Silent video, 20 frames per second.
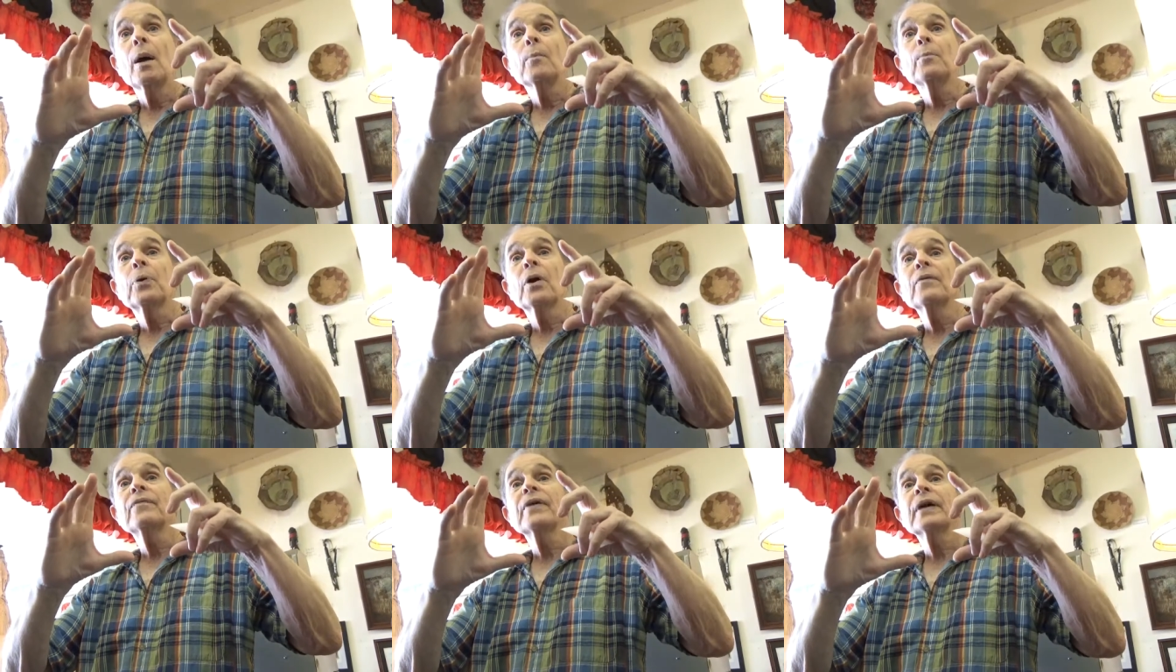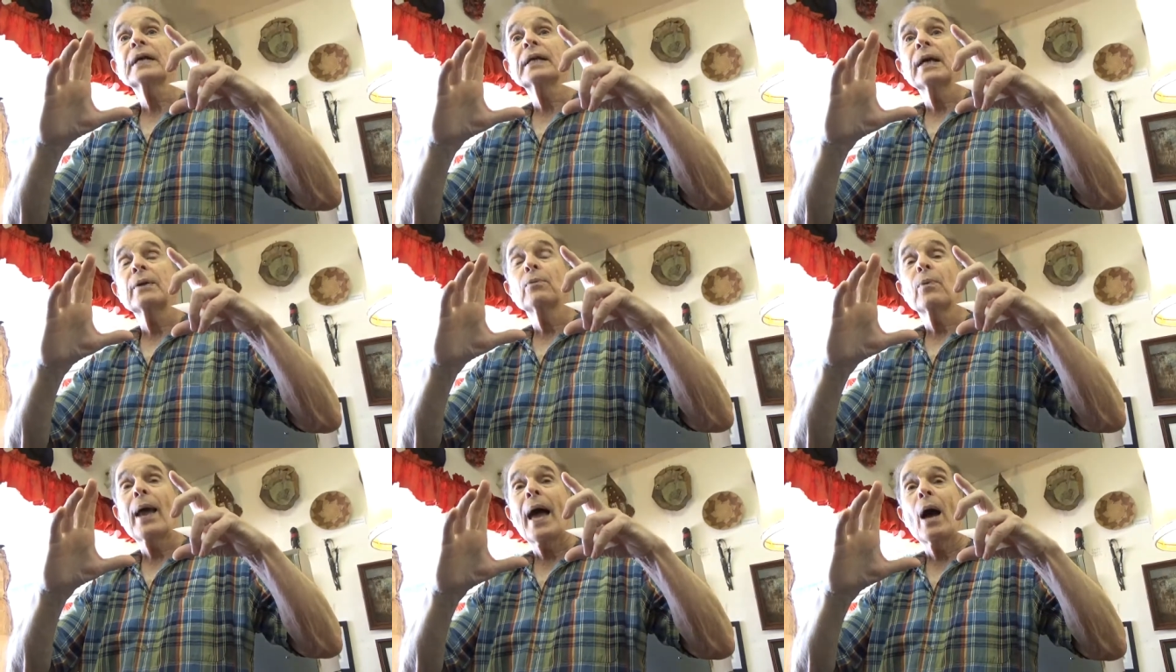
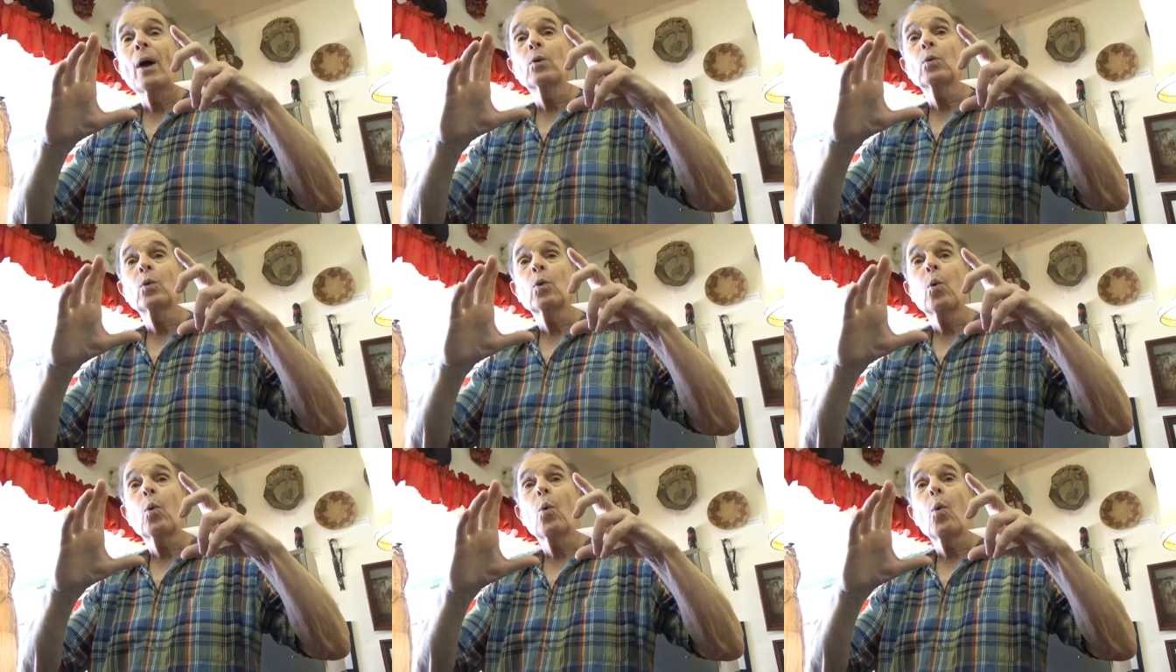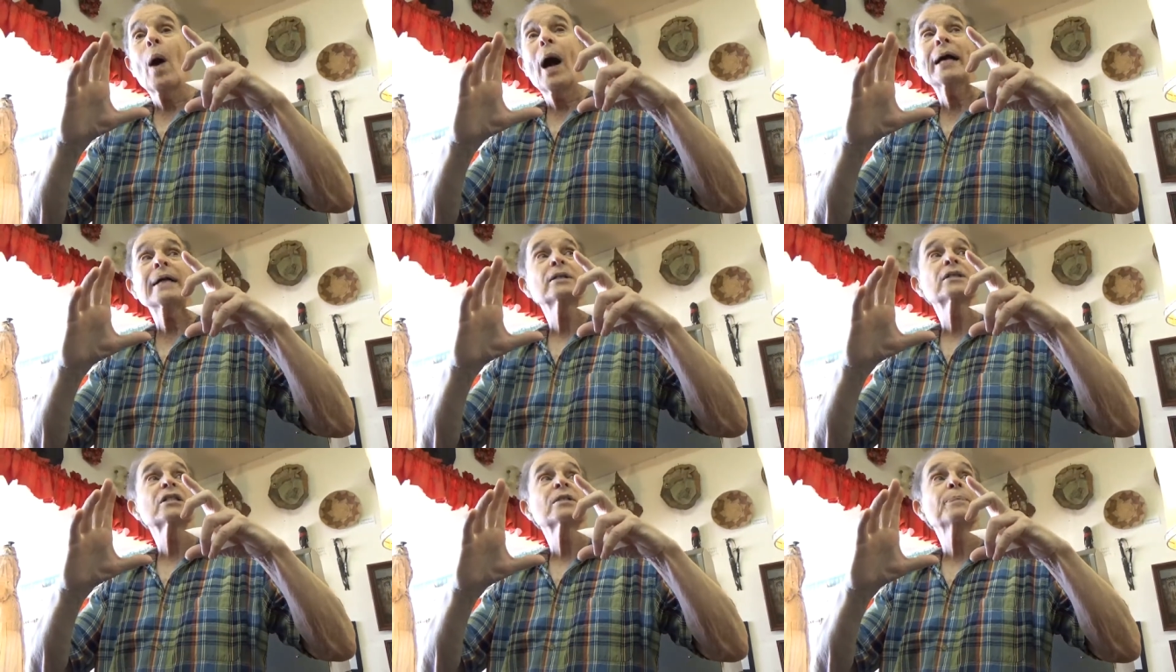perfectly round
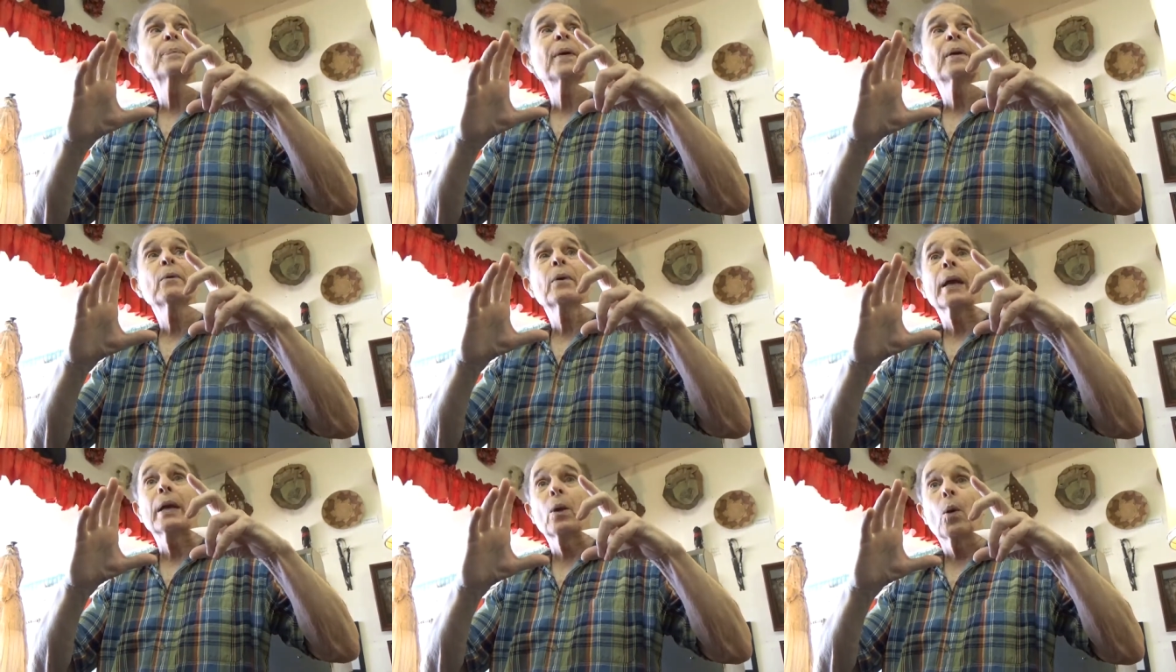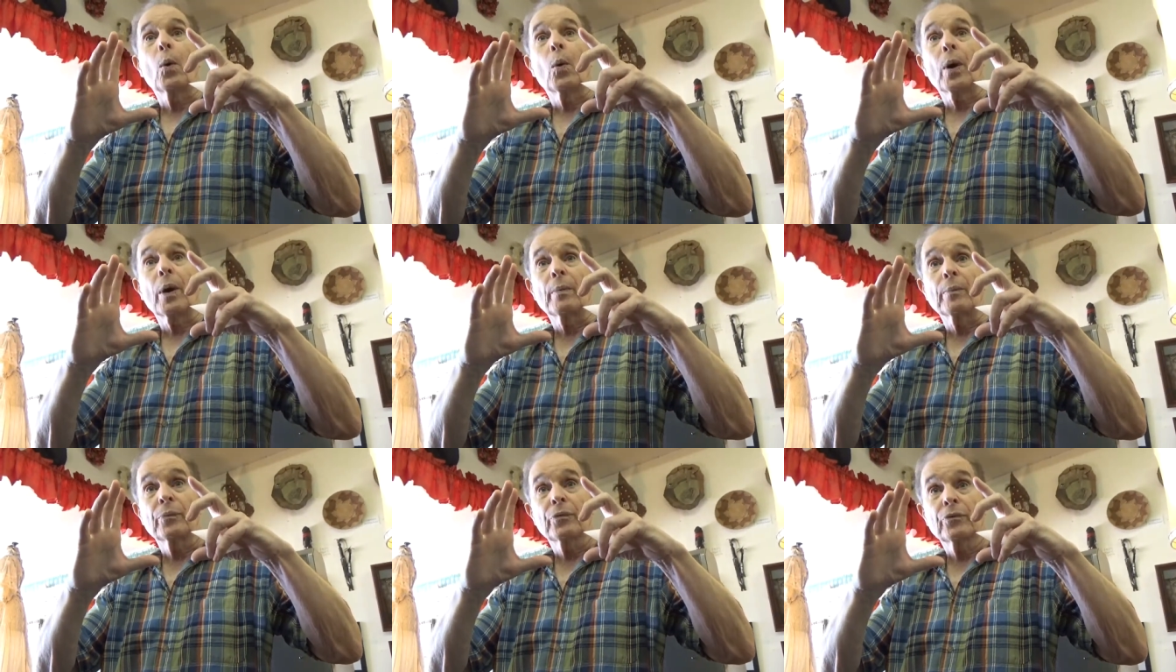white spirit
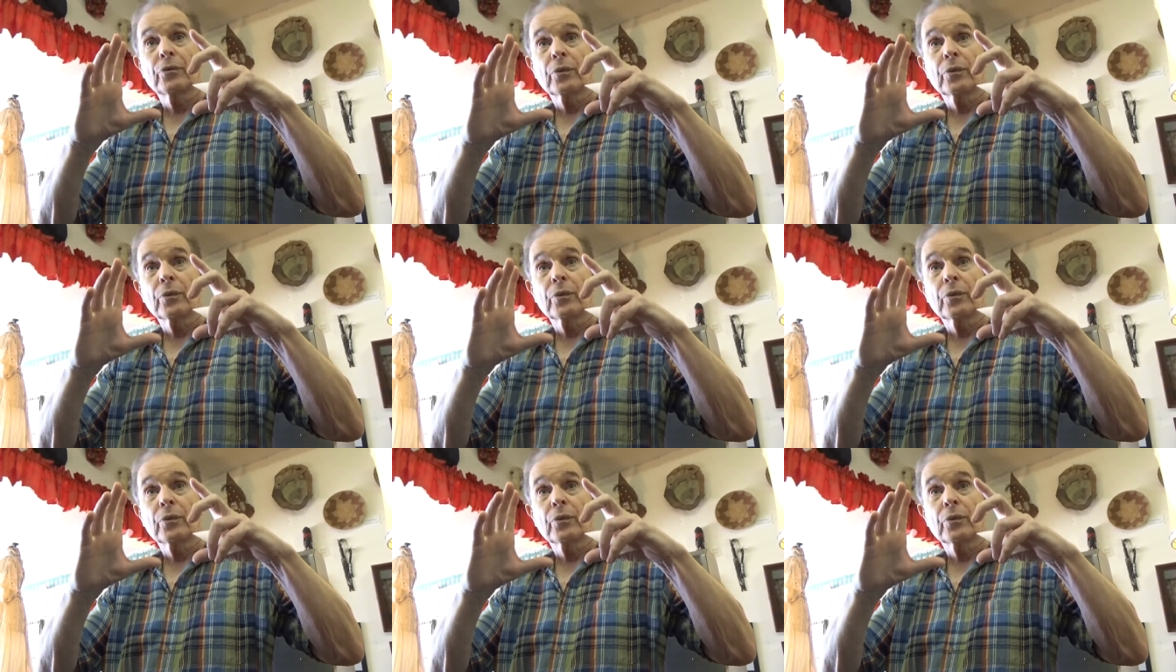orbs.